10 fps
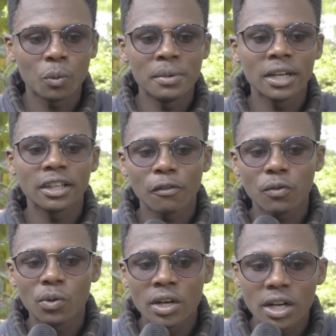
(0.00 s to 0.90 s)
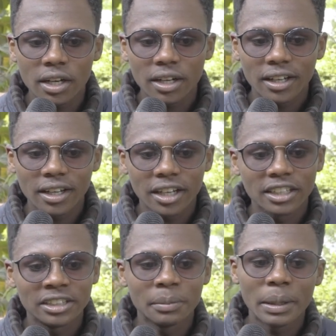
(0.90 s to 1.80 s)
bring the food,
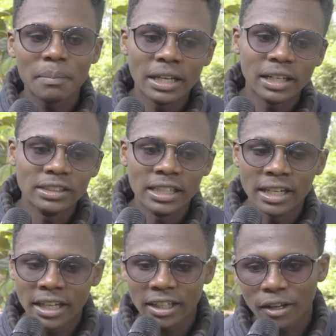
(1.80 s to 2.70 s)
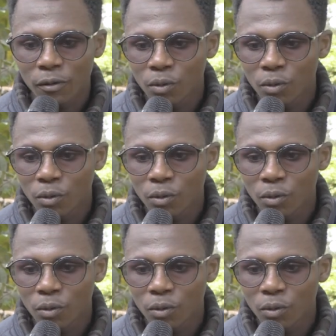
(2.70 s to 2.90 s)
he's maybe delaying the